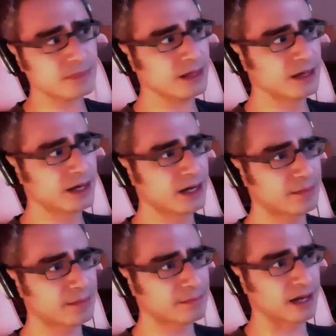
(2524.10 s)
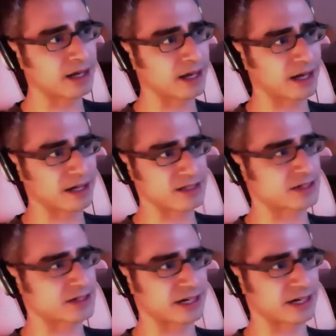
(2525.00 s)
I
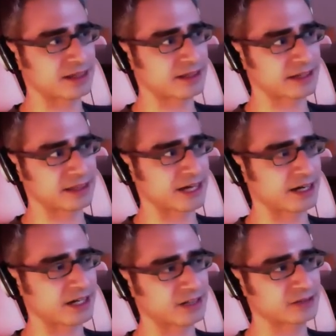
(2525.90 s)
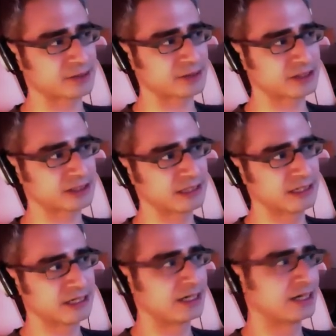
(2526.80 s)
consider anything like that a contribution.
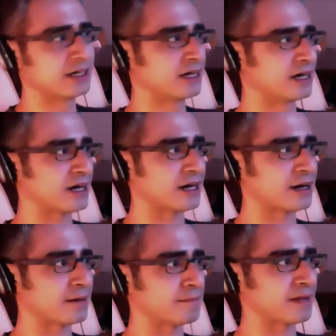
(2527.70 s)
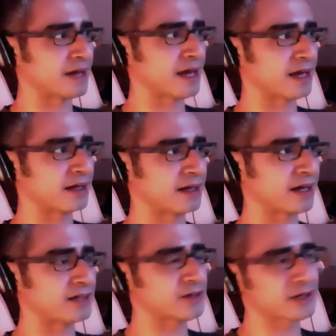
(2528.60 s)
And
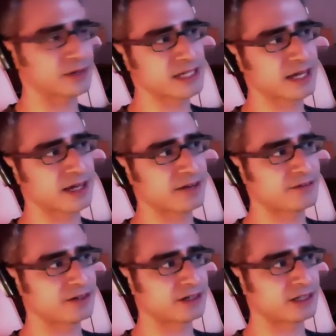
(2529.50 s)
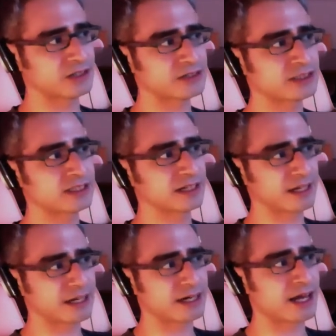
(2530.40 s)
so I would say if you're interested
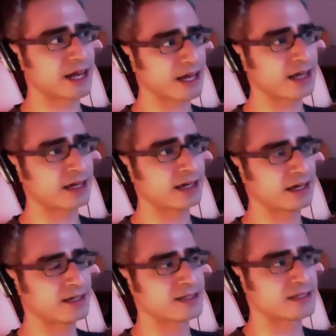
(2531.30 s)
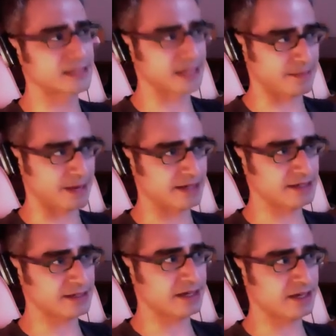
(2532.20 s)
in a
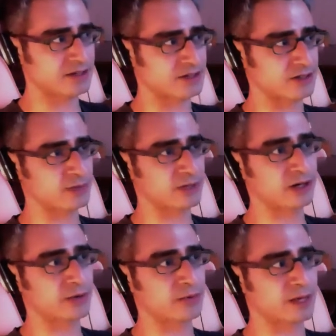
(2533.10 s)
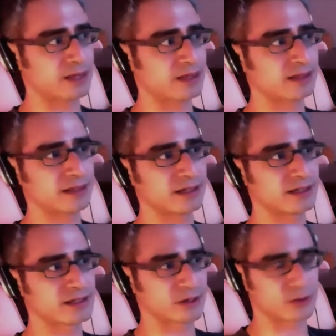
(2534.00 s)
CMS and you just want to know when
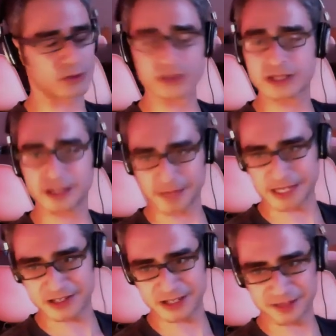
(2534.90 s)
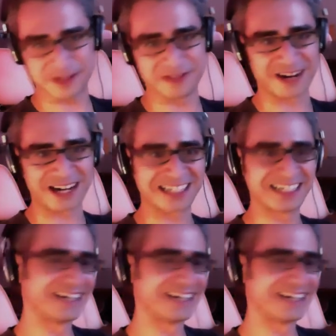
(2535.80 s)
is a cool CMS going to be ready,